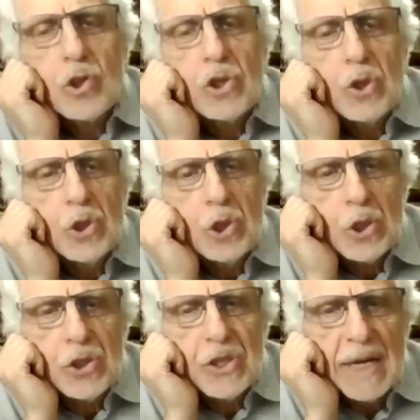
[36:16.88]
You
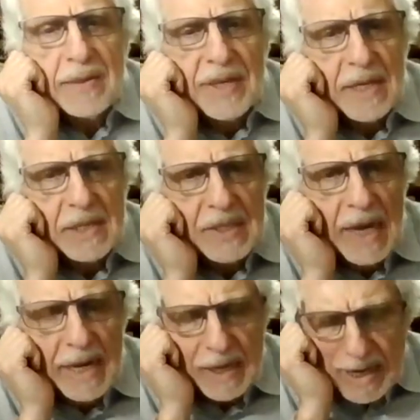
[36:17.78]
should not think
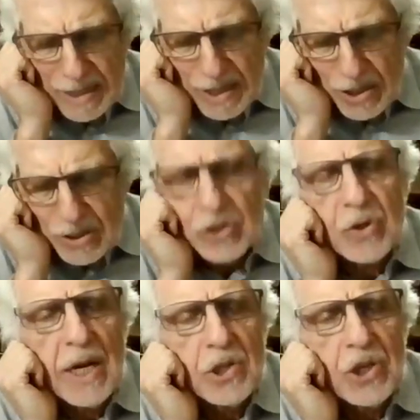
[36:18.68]
psychotic
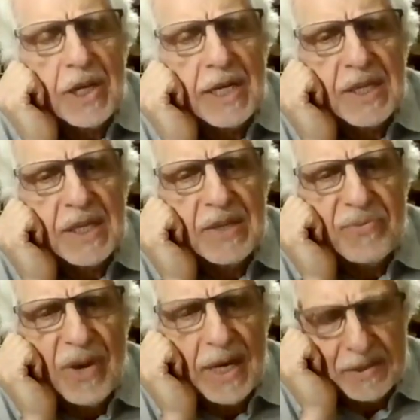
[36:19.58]
construction as a
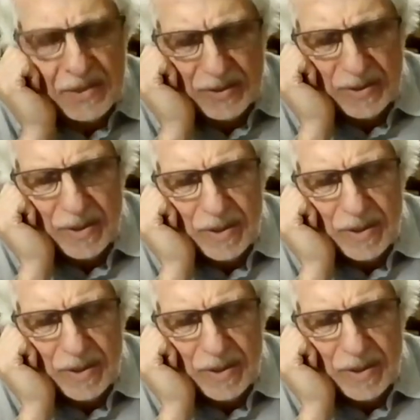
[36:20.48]
defense.